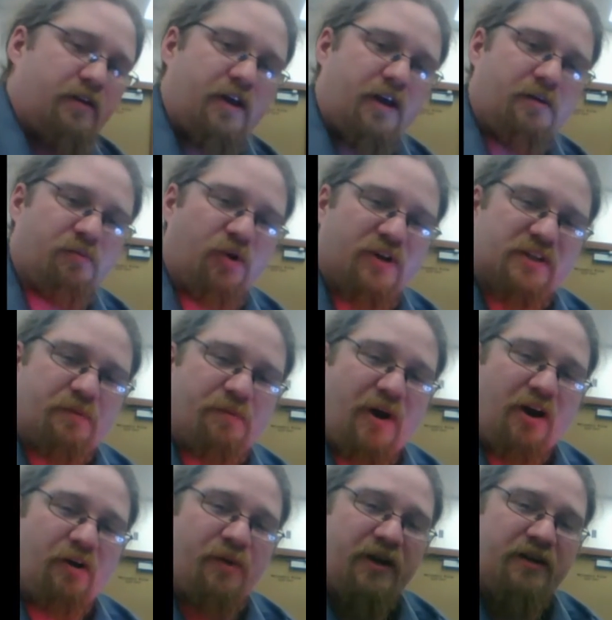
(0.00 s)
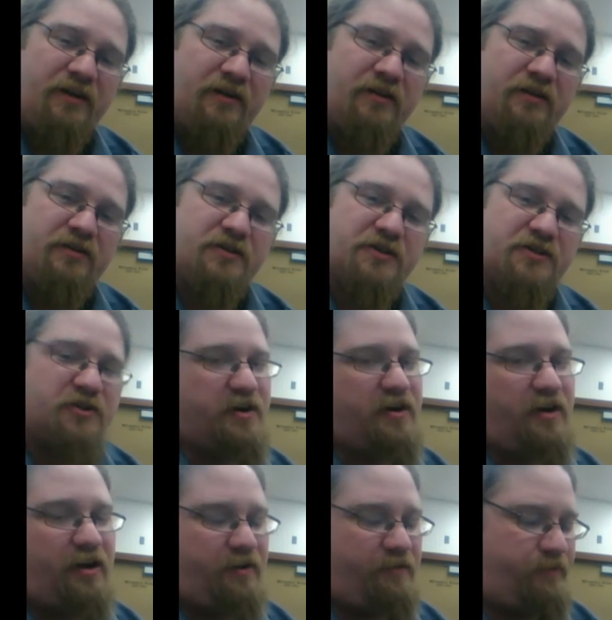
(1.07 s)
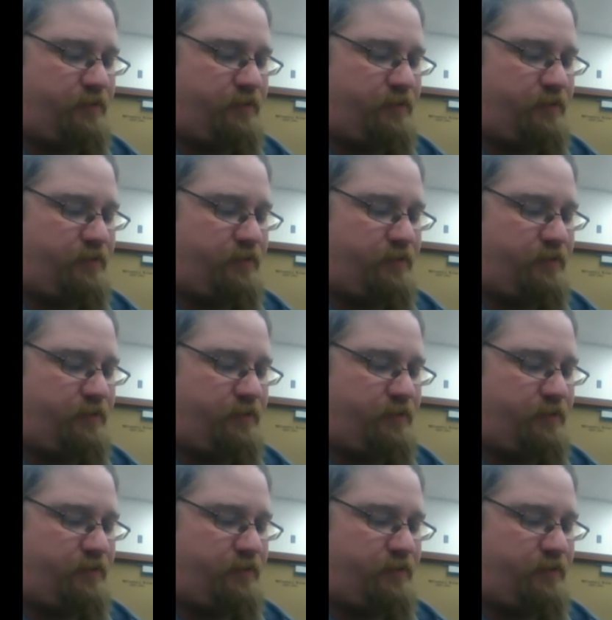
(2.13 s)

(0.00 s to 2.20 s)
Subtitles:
and press the power button to turn it off.